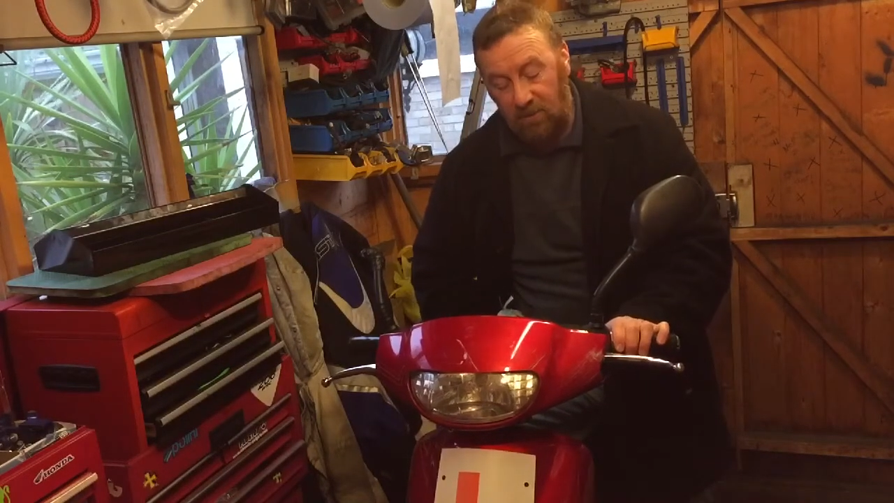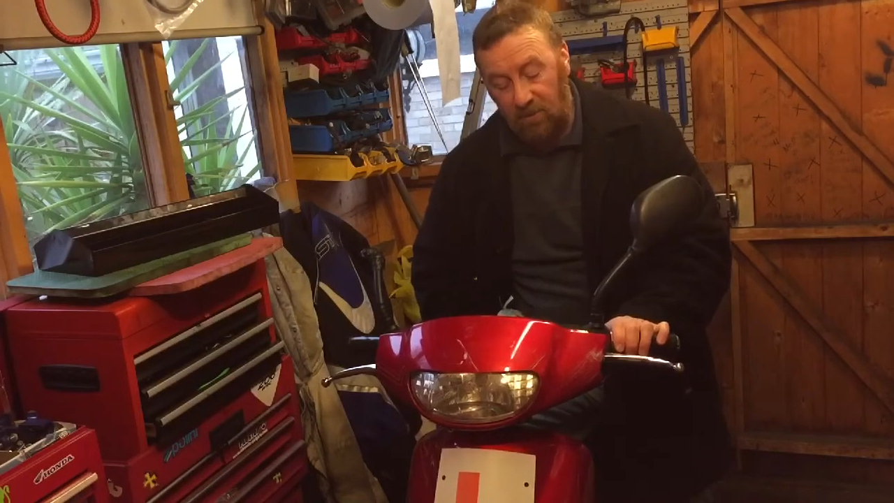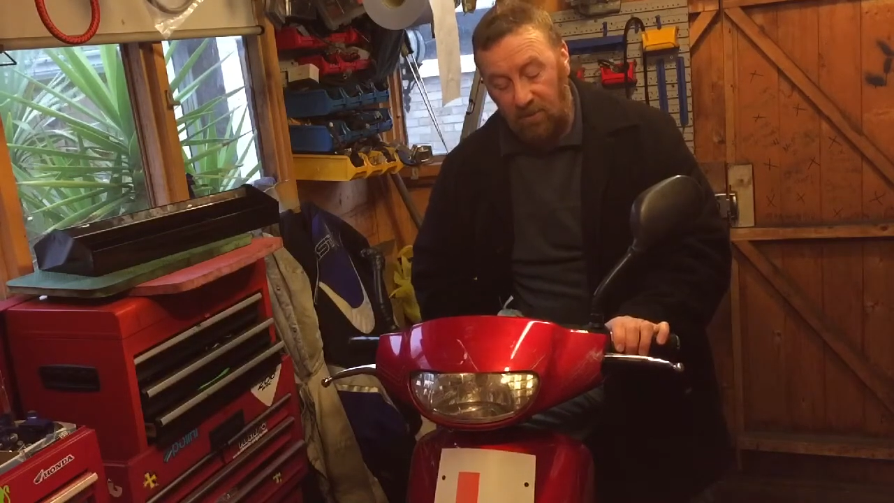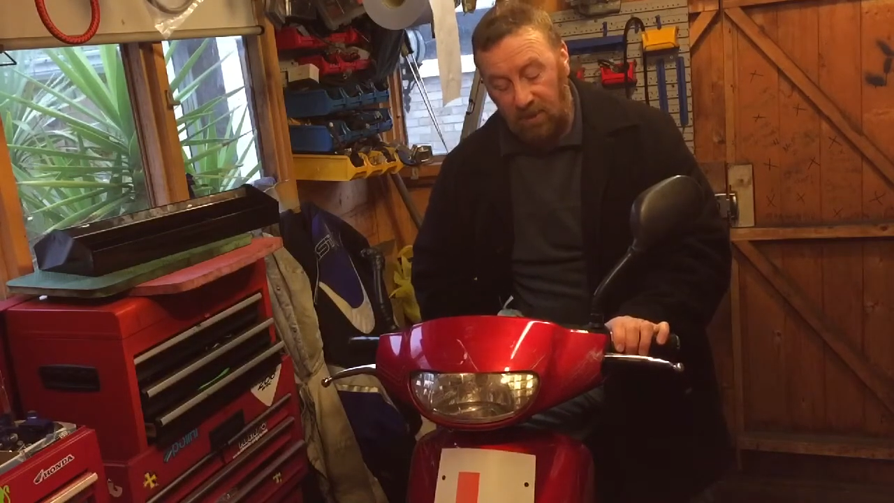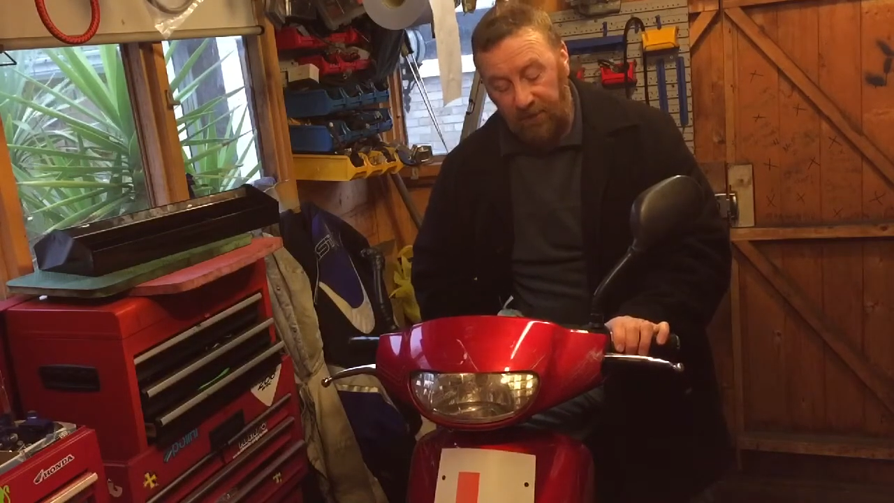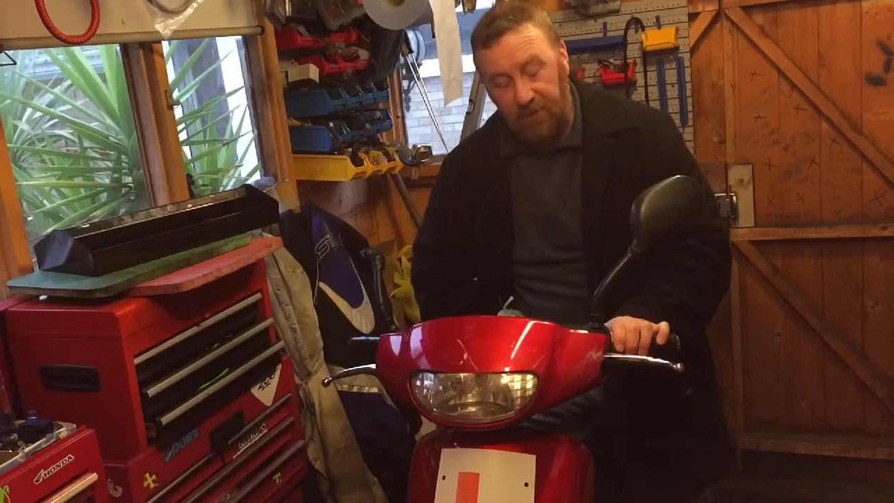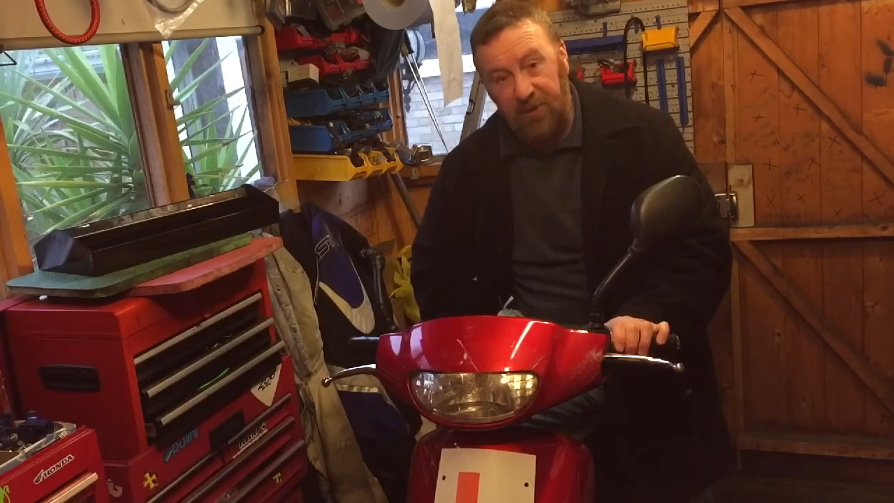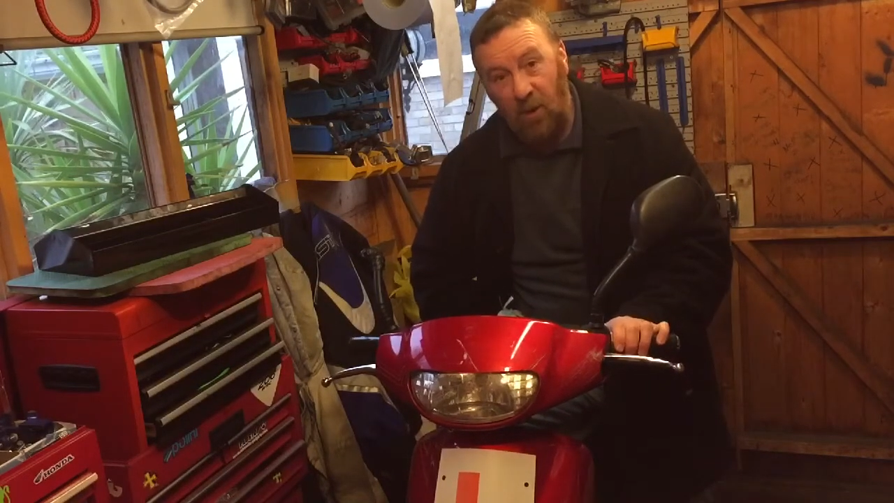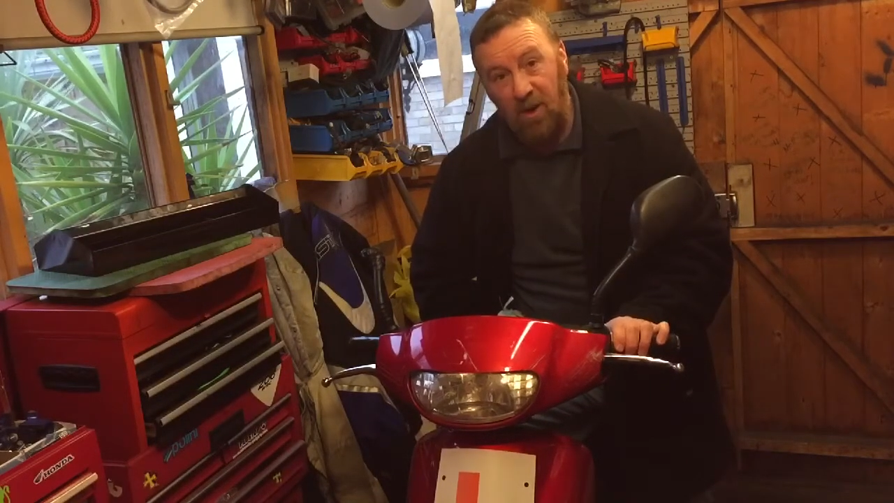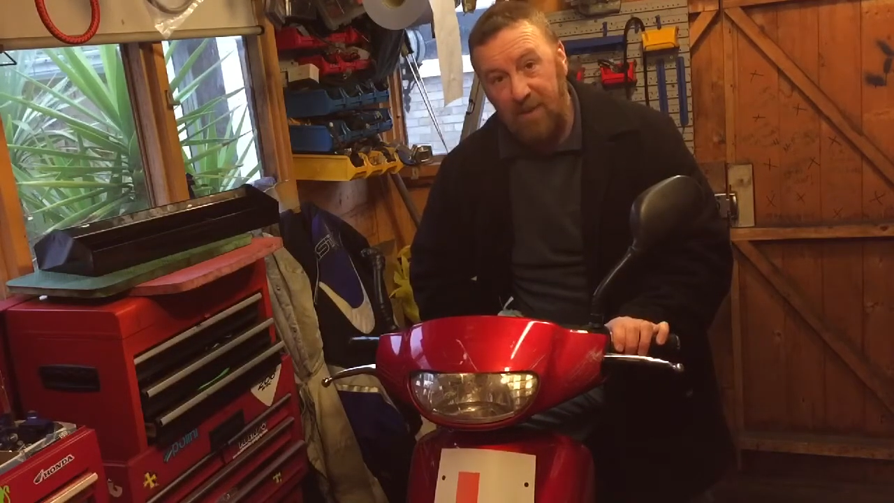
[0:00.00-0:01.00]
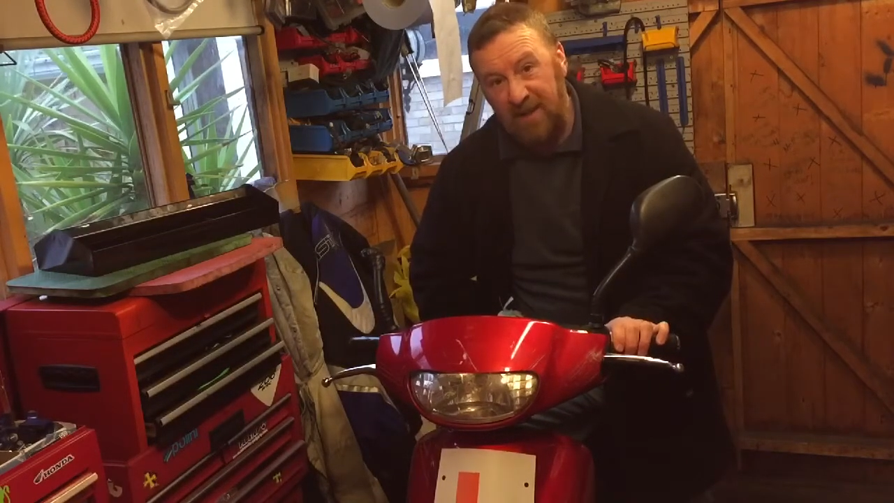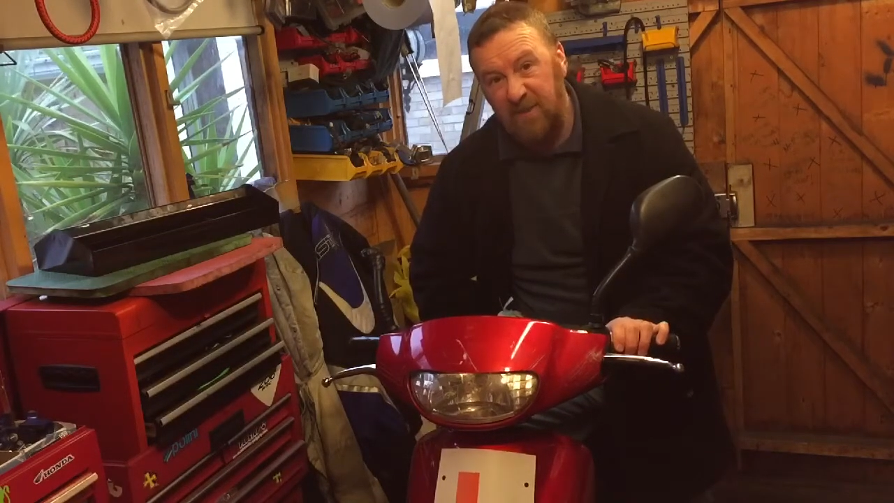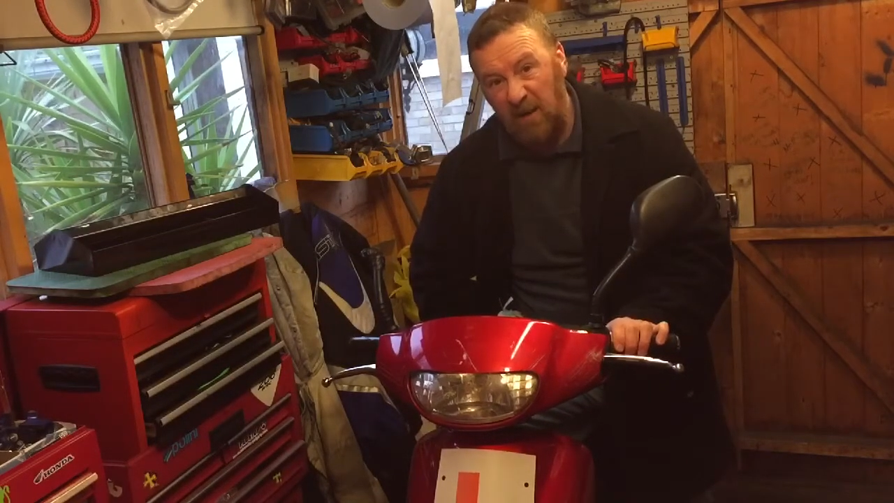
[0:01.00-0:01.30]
or if you don't want to mess